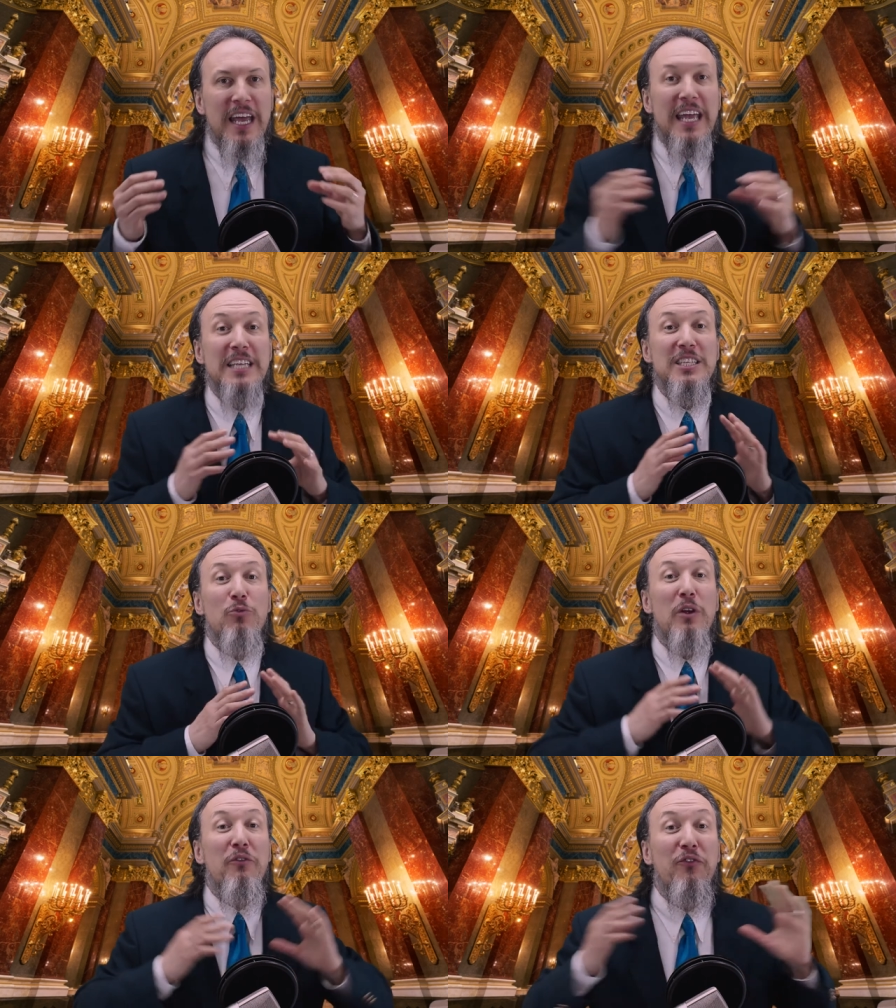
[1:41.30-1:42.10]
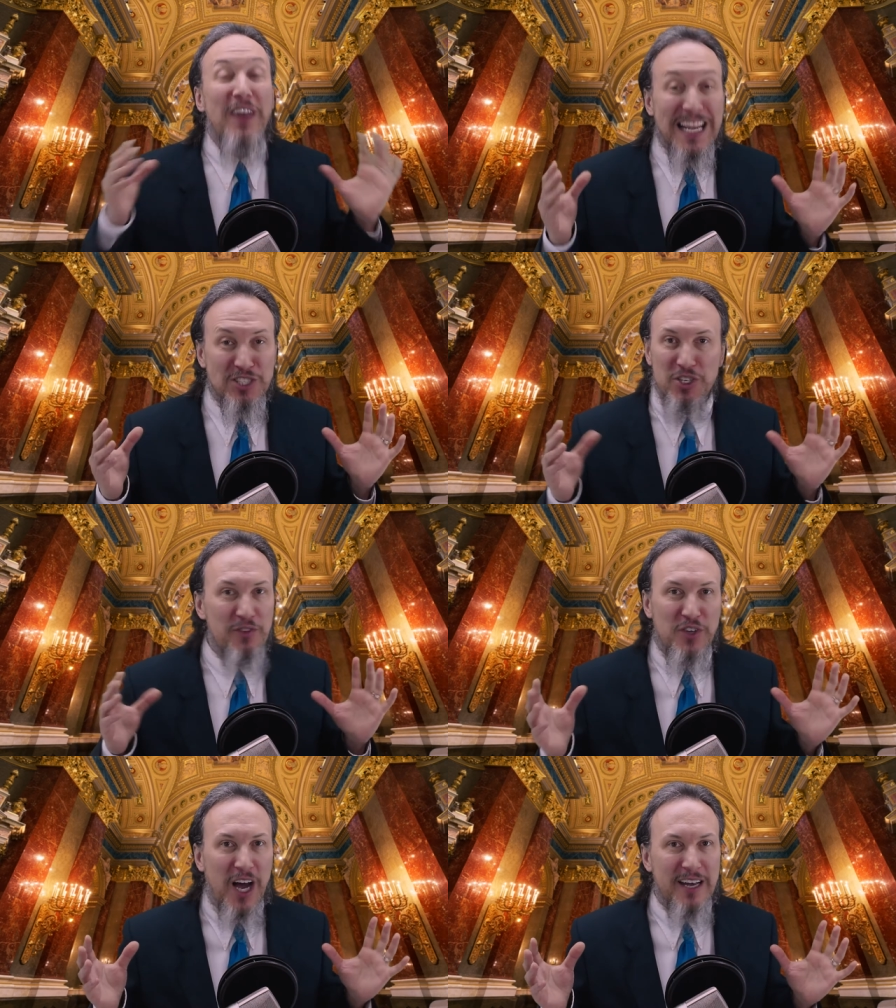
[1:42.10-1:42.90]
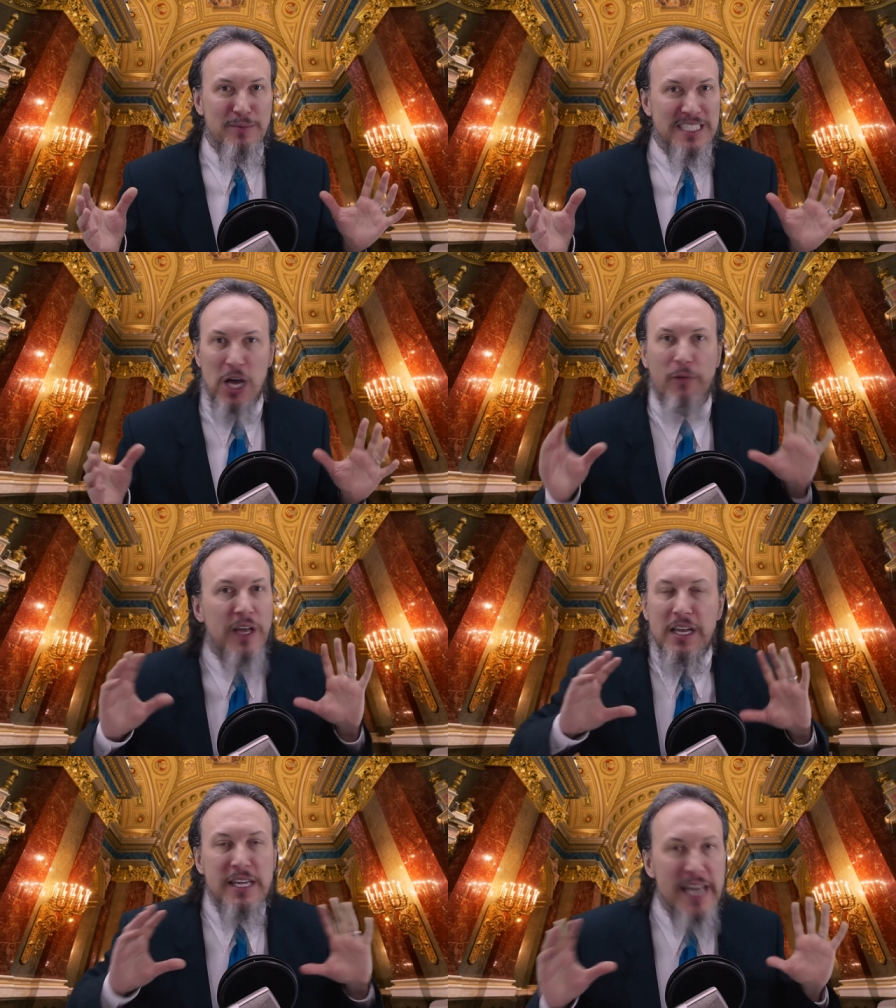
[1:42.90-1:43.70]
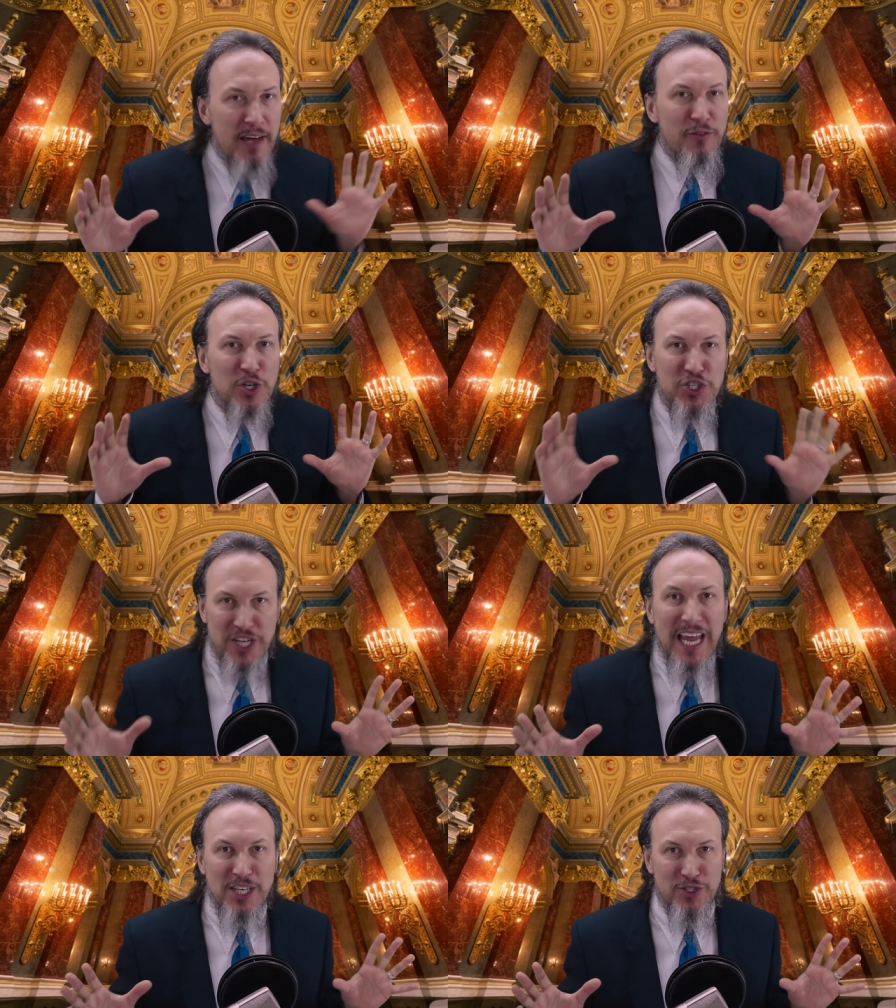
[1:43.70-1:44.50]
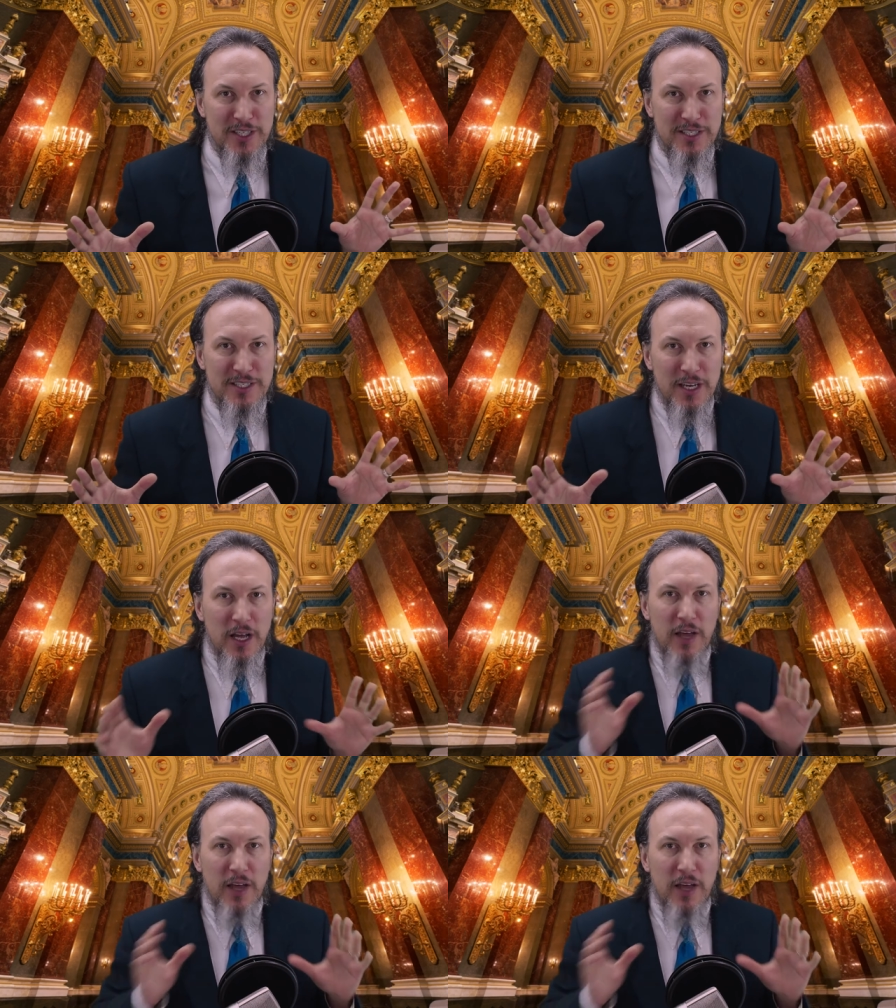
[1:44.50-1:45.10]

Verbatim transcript: is a reflection of God himself, never changes.